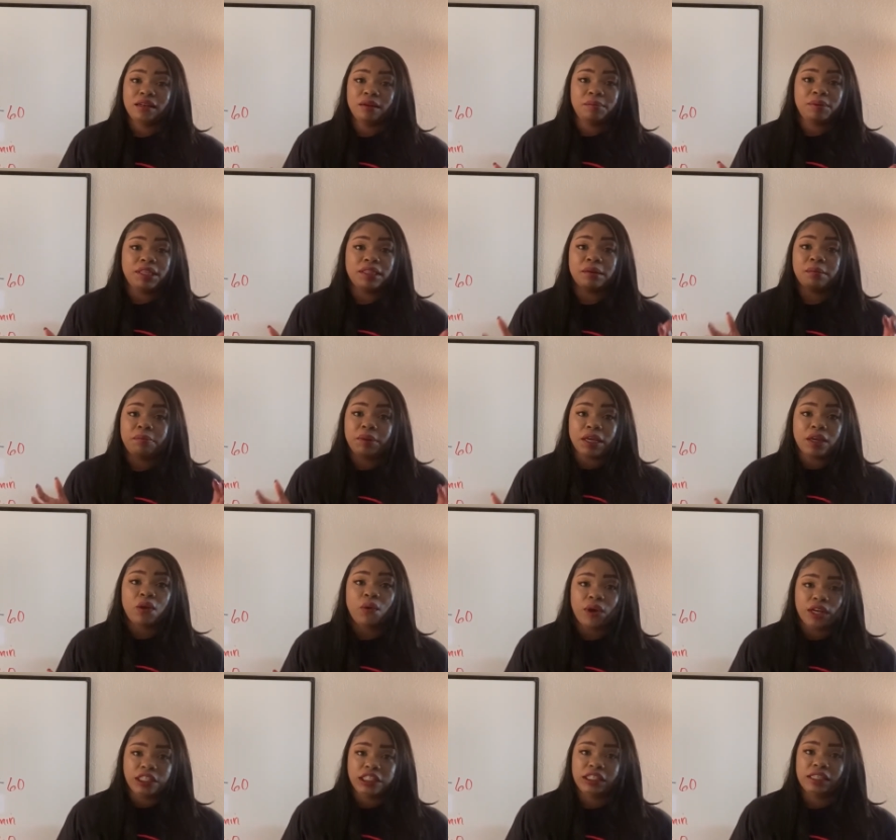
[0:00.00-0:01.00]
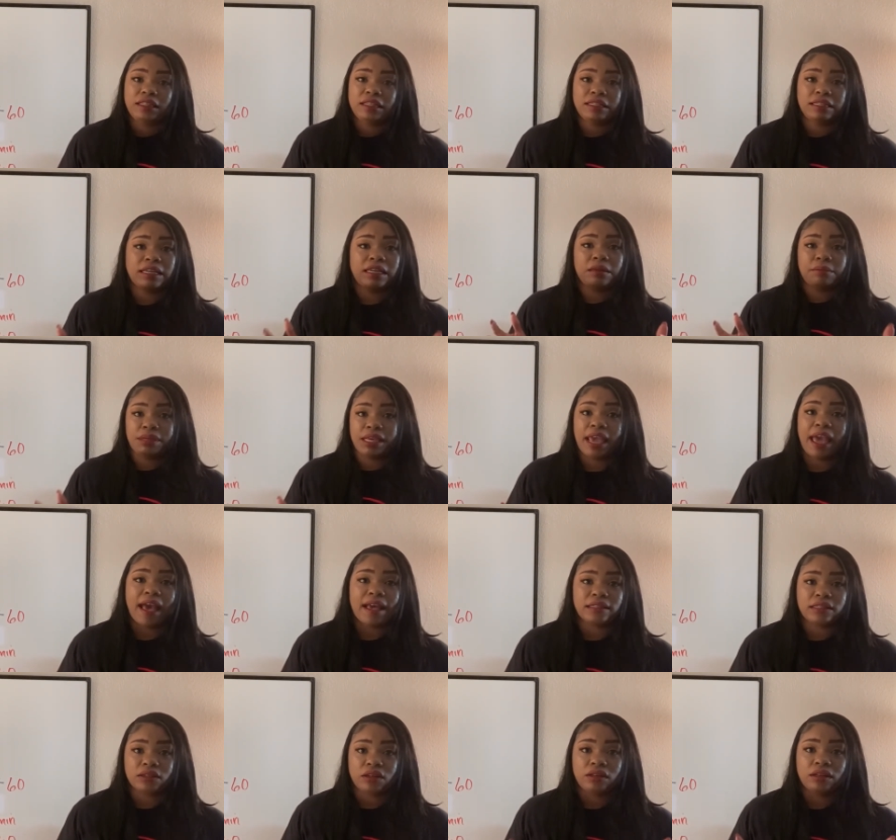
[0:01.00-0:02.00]
to be the big question that's going to be
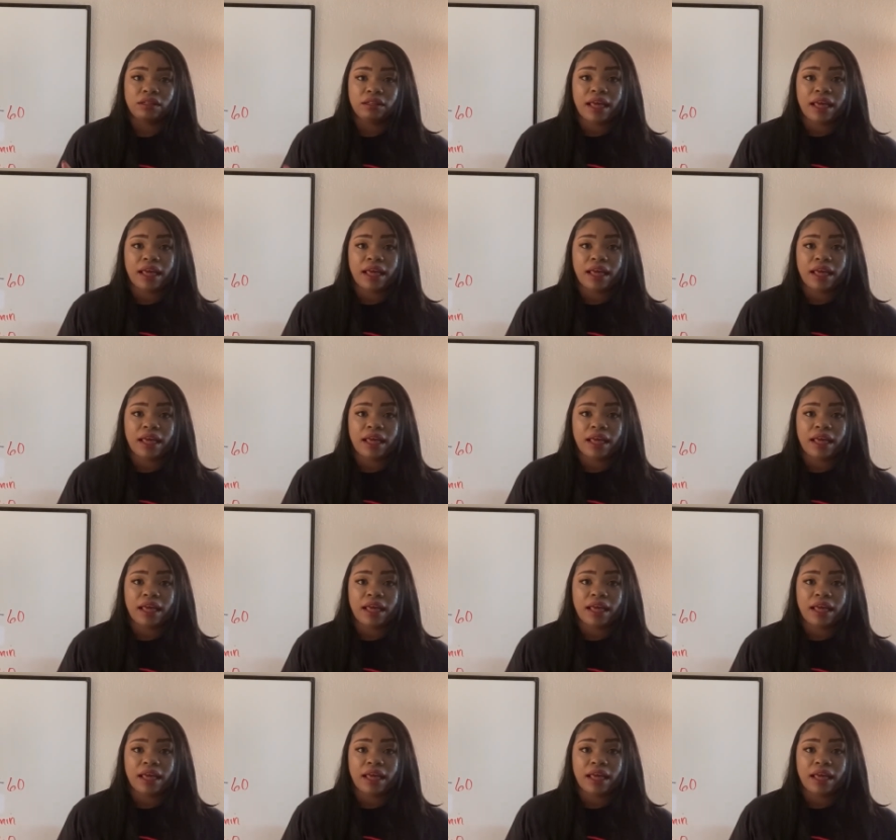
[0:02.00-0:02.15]
asked on a